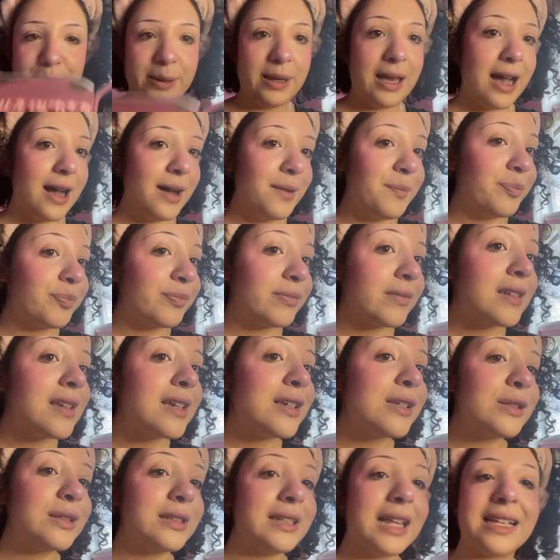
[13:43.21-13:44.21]
yeah.
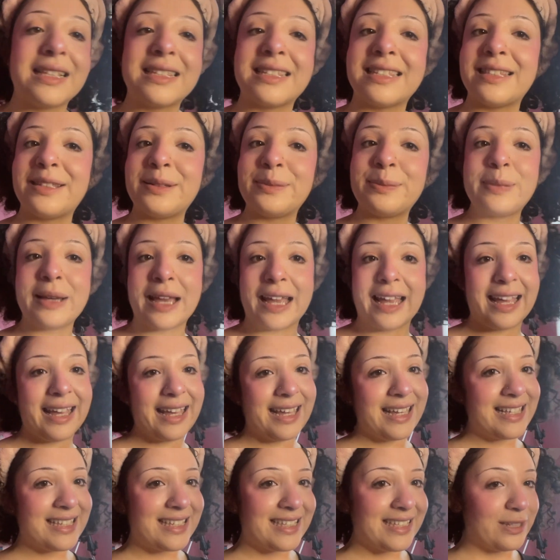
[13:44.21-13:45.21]
So that's the
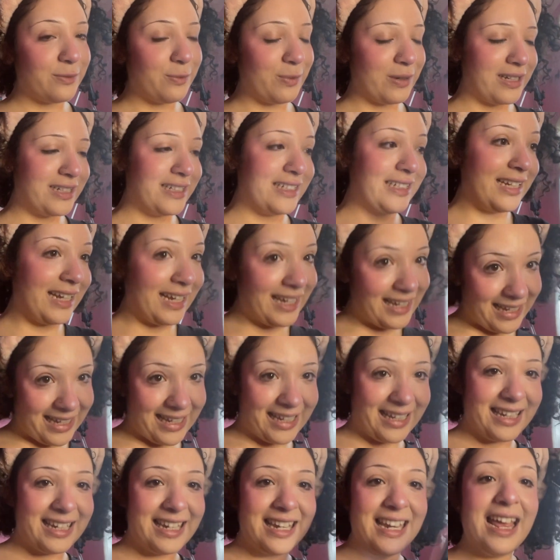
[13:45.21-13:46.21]
base. We're
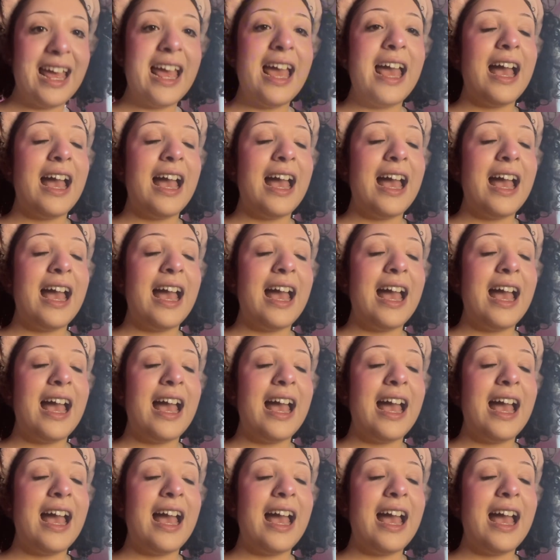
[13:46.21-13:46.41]
done.